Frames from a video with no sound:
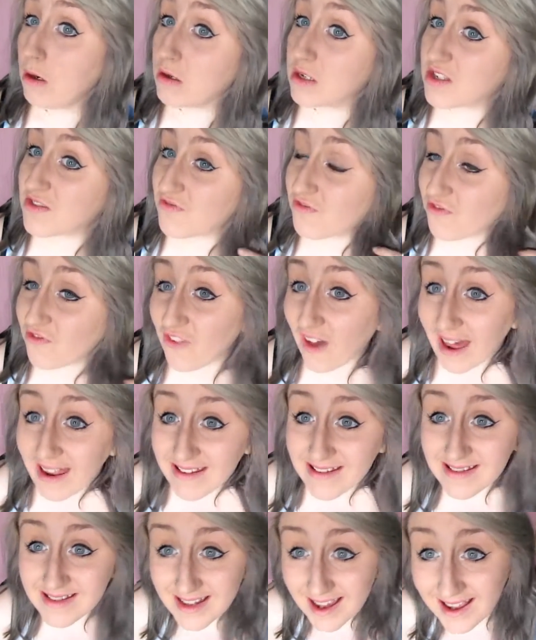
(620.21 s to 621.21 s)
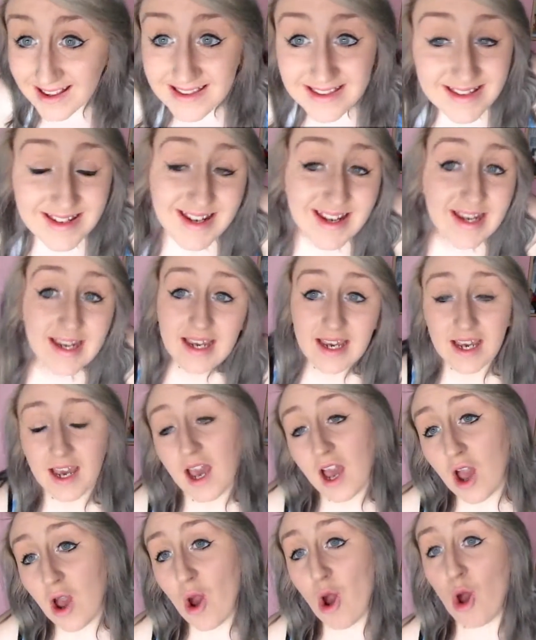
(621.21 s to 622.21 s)
Looks fantastic.
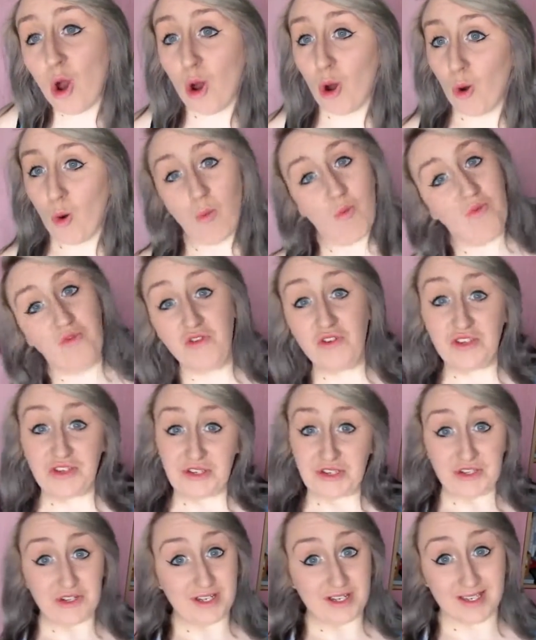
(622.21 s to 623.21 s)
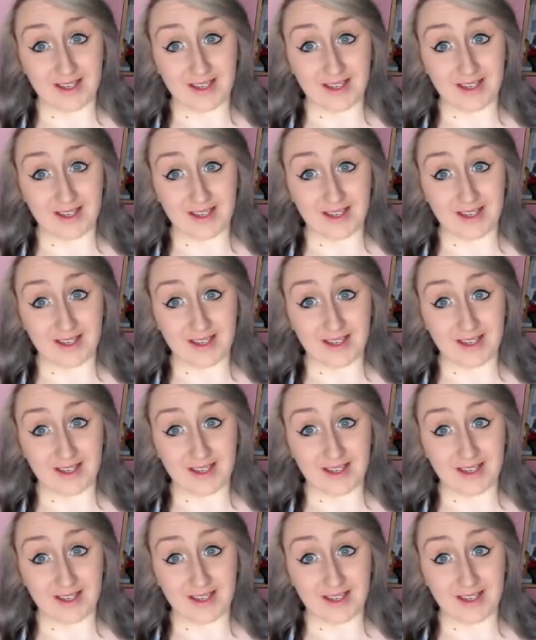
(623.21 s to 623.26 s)
Obviously